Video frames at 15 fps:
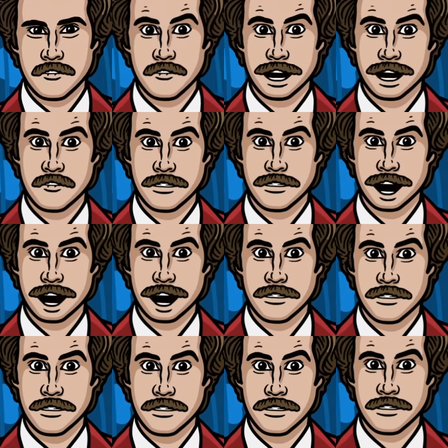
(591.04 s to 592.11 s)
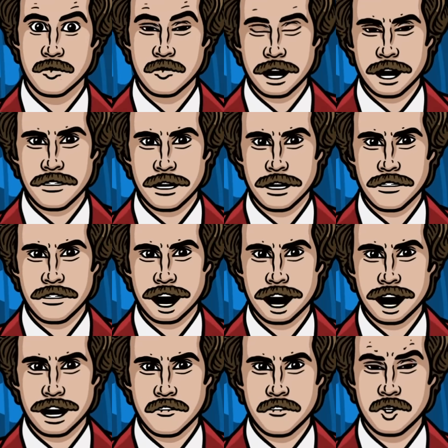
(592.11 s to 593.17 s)
5 dead. 1 in a
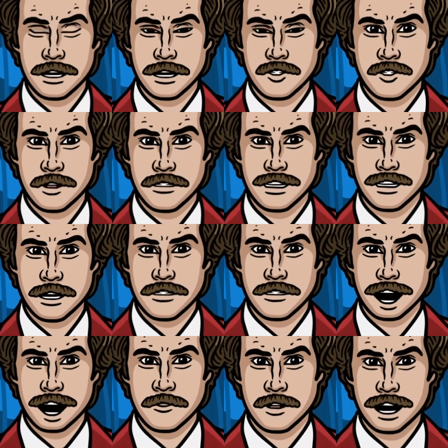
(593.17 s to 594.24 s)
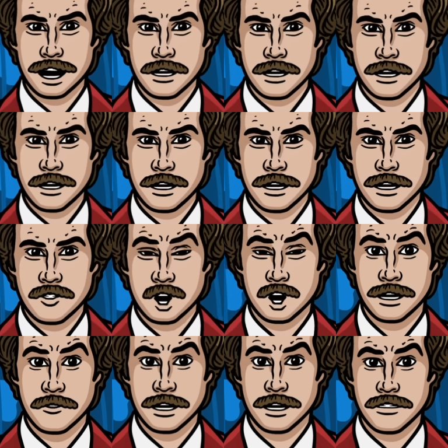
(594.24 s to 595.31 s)
state of critical disassembly.
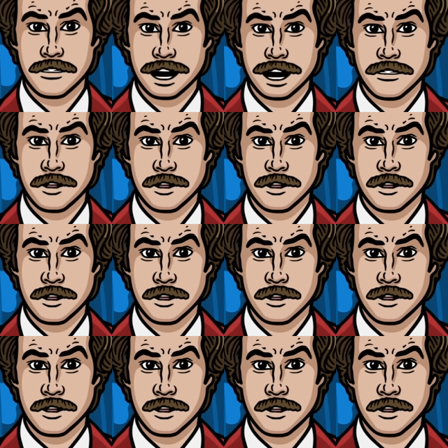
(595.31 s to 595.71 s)
Join me at 6